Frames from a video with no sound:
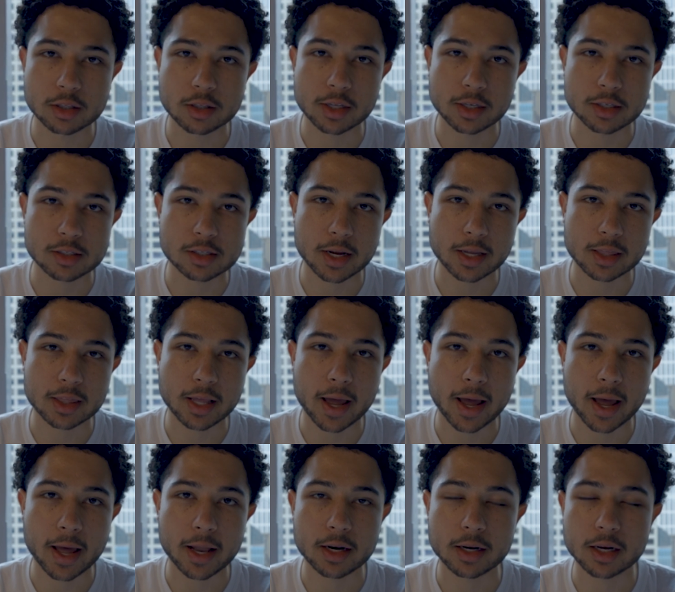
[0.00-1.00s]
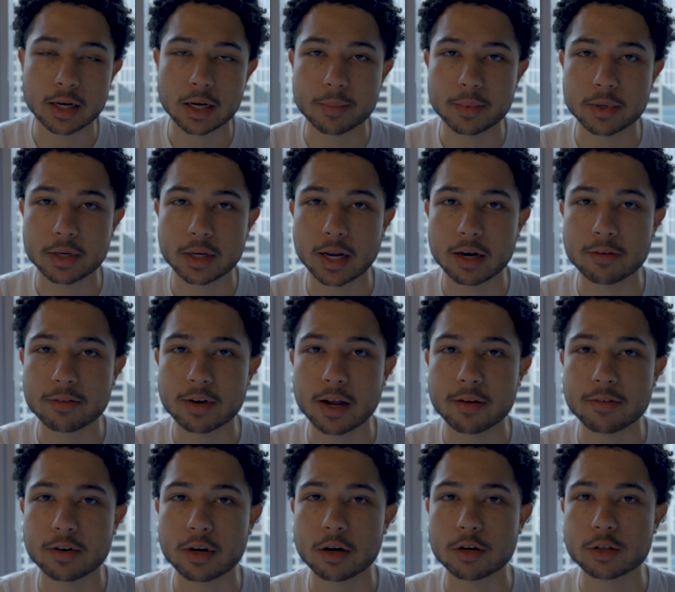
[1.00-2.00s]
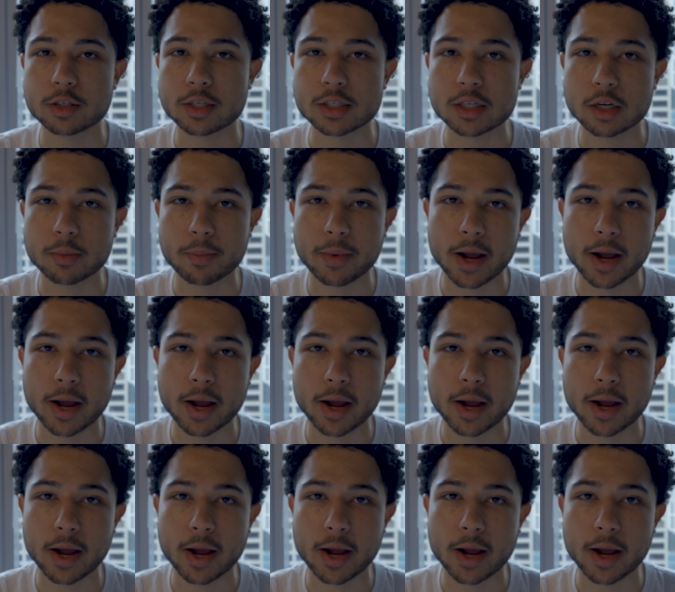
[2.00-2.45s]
things like that, and kind of have an artistic